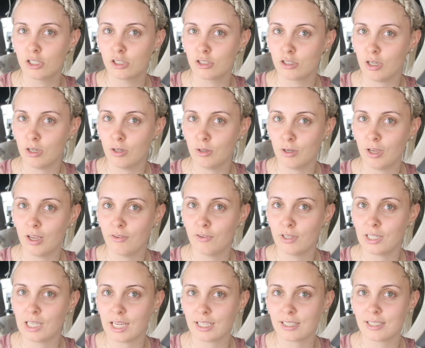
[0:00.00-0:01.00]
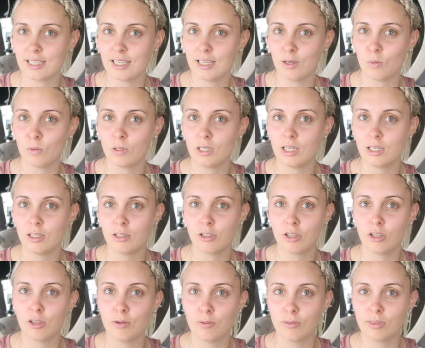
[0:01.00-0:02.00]
So if you'd like to see all the little
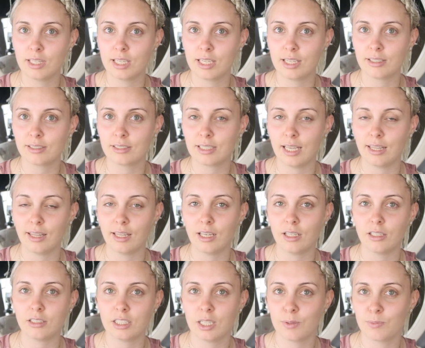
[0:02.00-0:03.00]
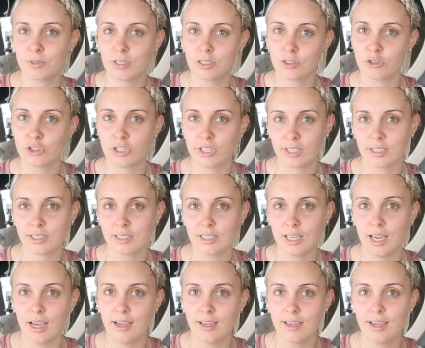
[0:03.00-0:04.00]
cute things and the little tips and tricks
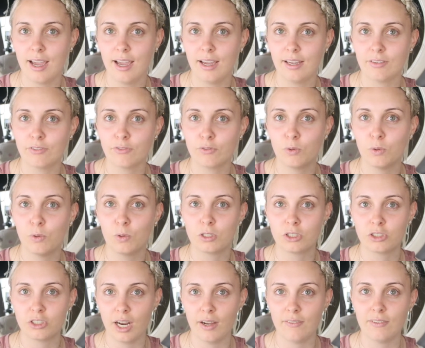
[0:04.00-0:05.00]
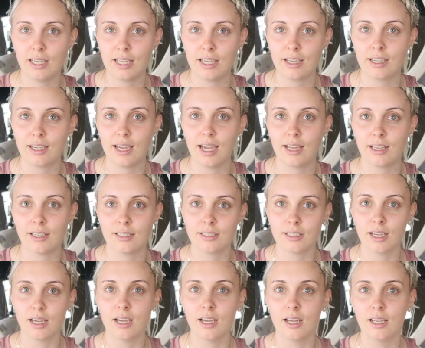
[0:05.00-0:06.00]
I have for traveling and
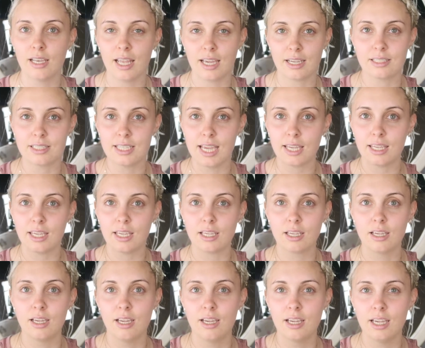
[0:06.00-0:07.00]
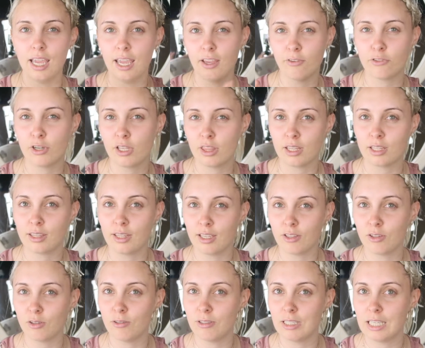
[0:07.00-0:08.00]
like taking everything
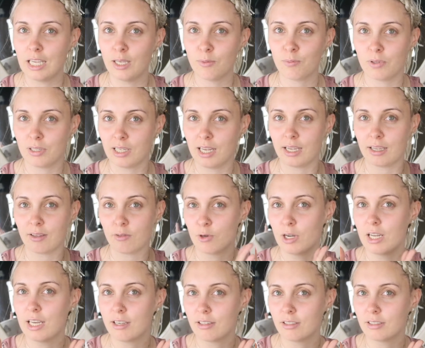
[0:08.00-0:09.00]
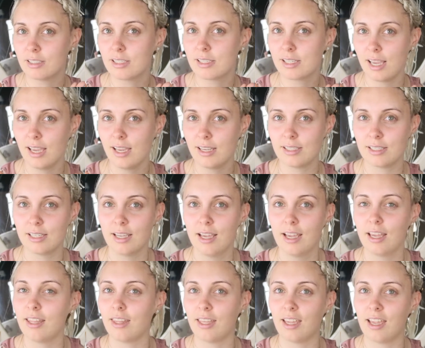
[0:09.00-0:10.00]
that you need but like really concise,
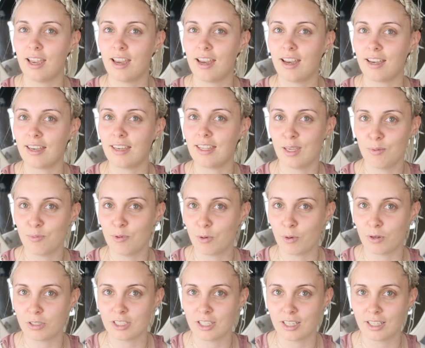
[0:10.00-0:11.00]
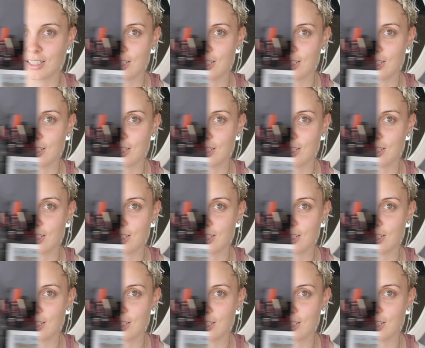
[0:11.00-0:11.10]
then keep on watching.